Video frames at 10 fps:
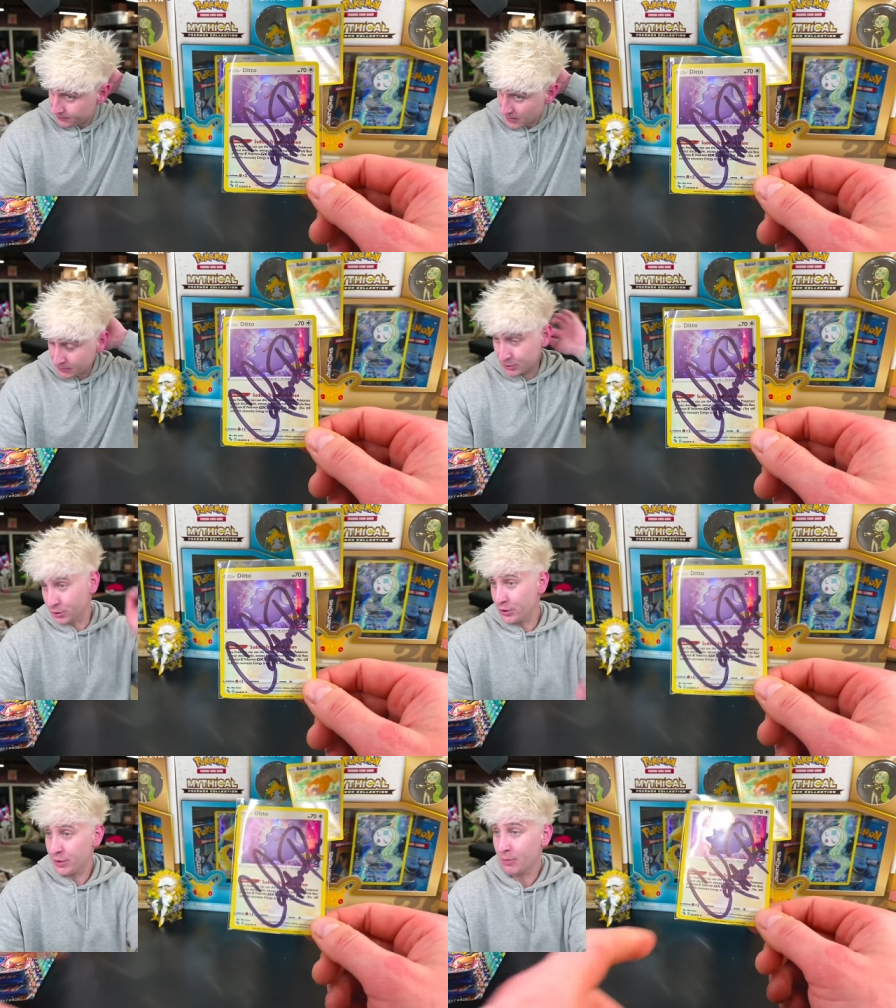I'm sure
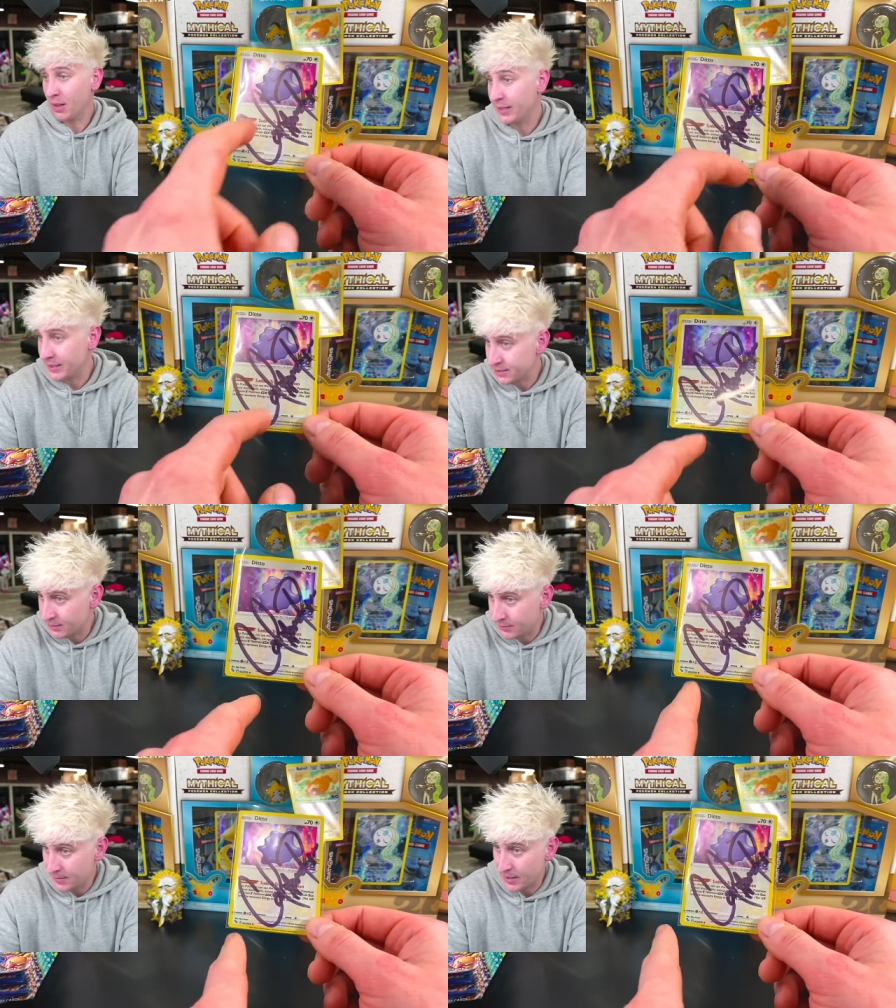you could probably get some
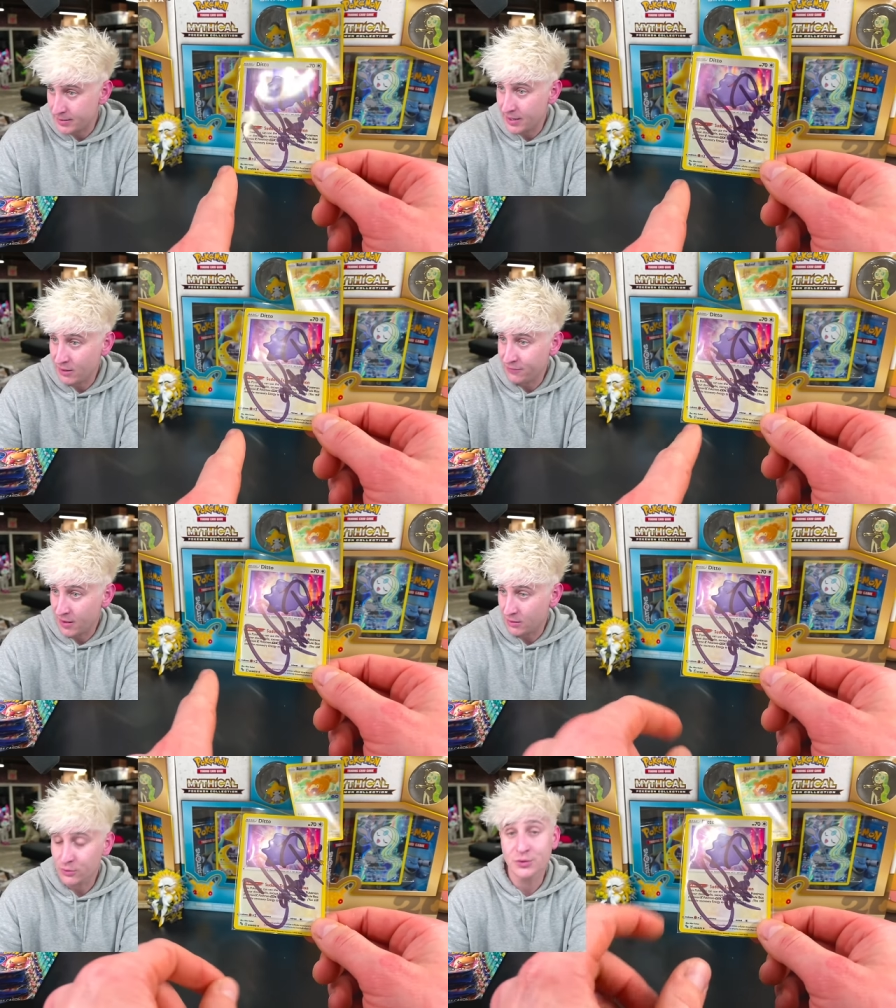of my nail
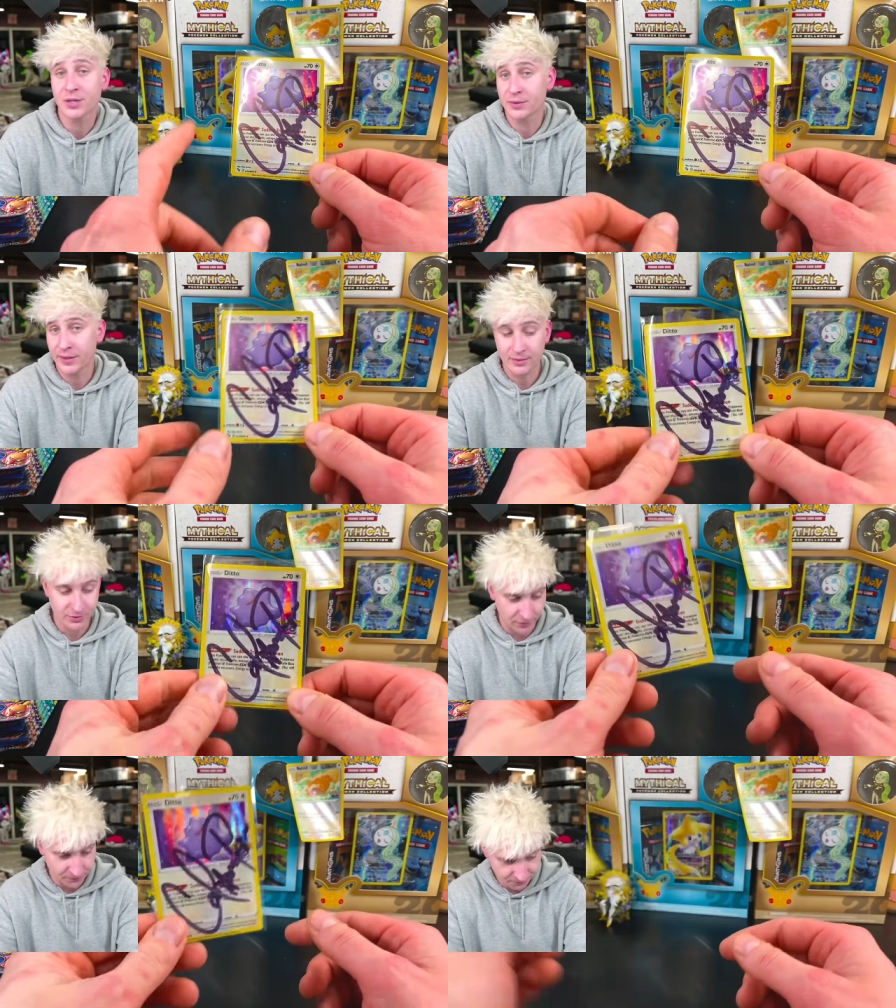follicles under there, so.